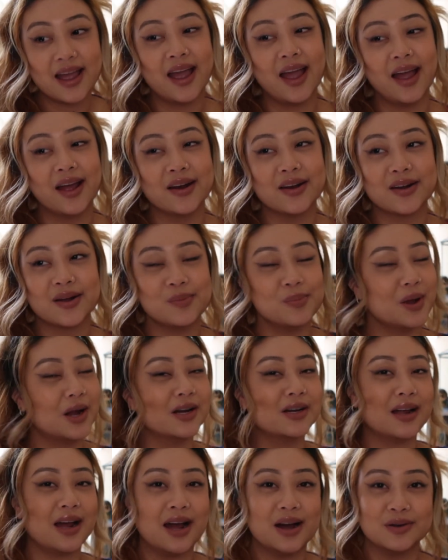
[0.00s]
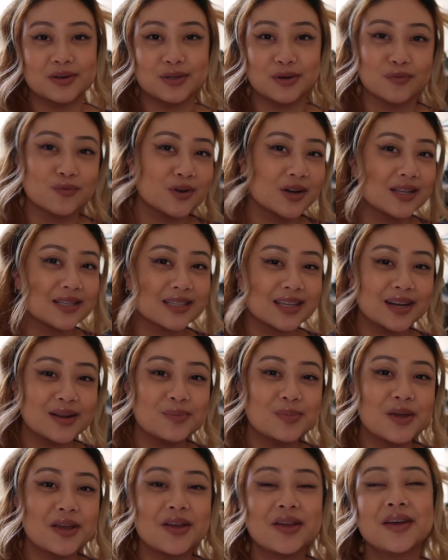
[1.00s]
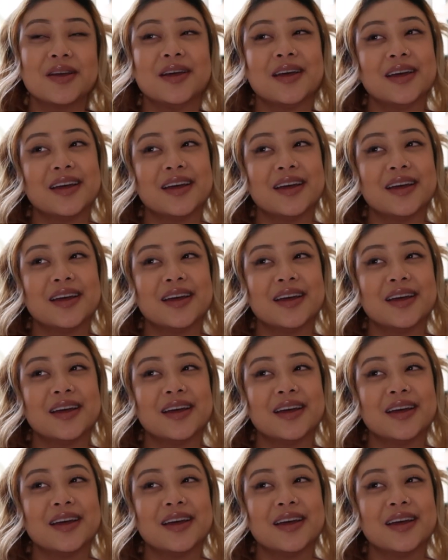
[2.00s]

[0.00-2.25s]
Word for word: and compare to how different it's gonna be.